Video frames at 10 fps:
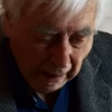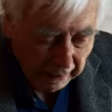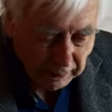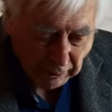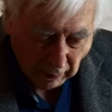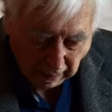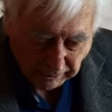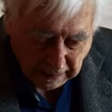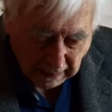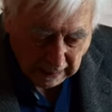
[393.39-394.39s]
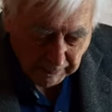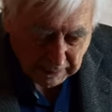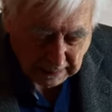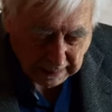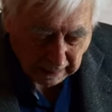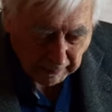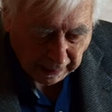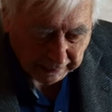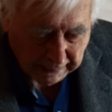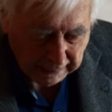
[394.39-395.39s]
I do not have time to tell
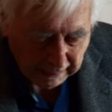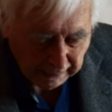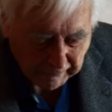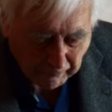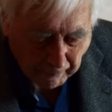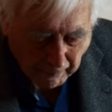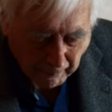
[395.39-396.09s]
about Gideon,